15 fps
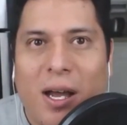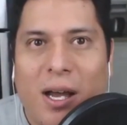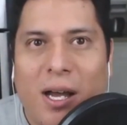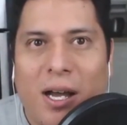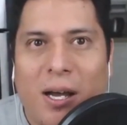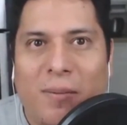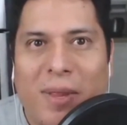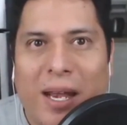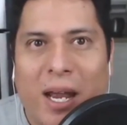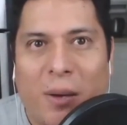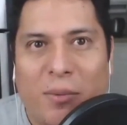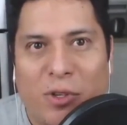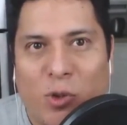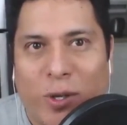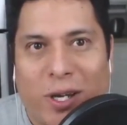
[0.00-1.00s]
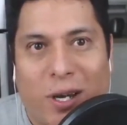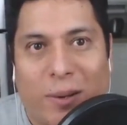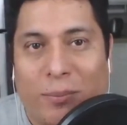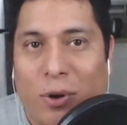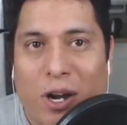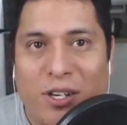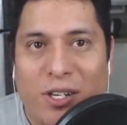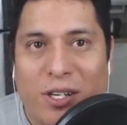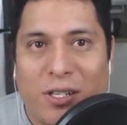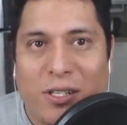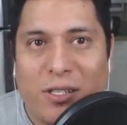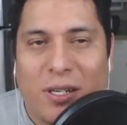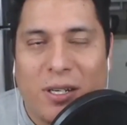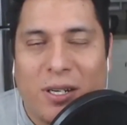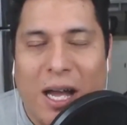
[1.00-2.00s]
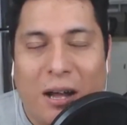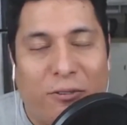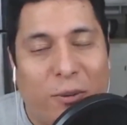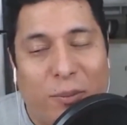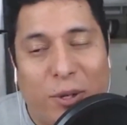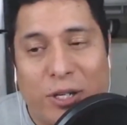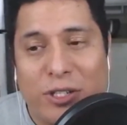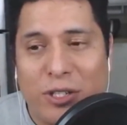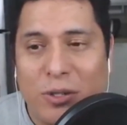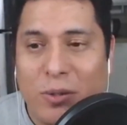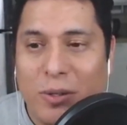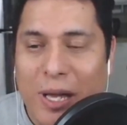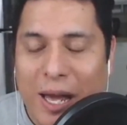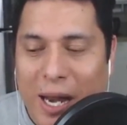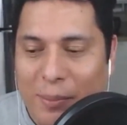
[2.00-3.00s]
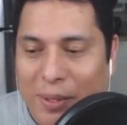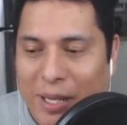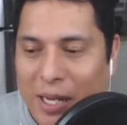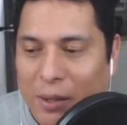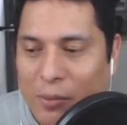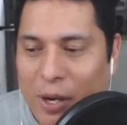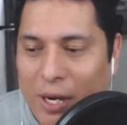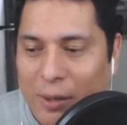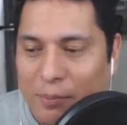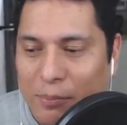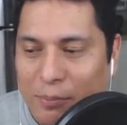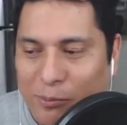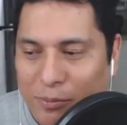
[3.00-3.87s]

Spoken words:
And now I'm just working on Project Alpha book 2, and I plan to write